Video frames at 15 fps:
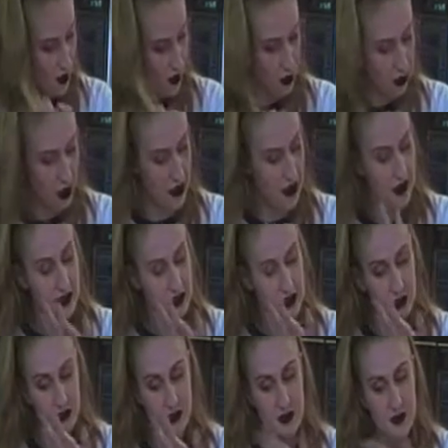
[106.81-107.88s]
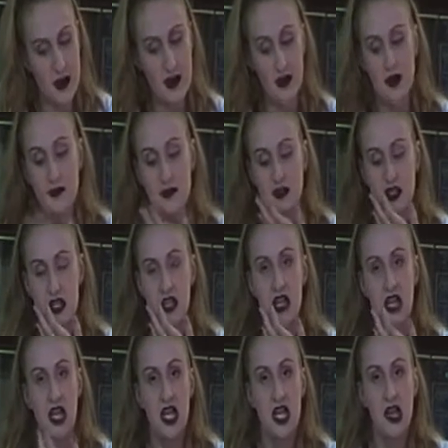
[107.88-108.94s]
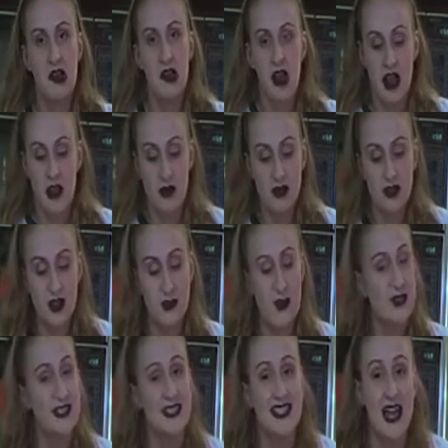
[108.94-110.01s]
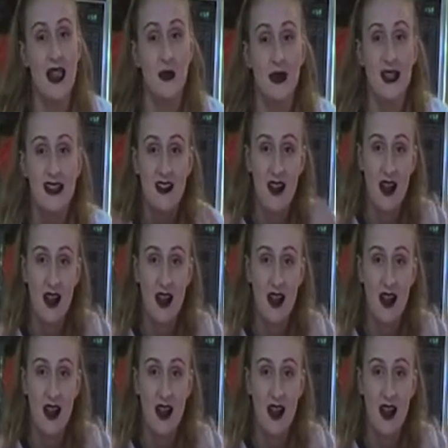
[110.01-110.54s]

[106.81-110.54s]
Oh, I think I just ruined my lipstick. And also because it's Halloween,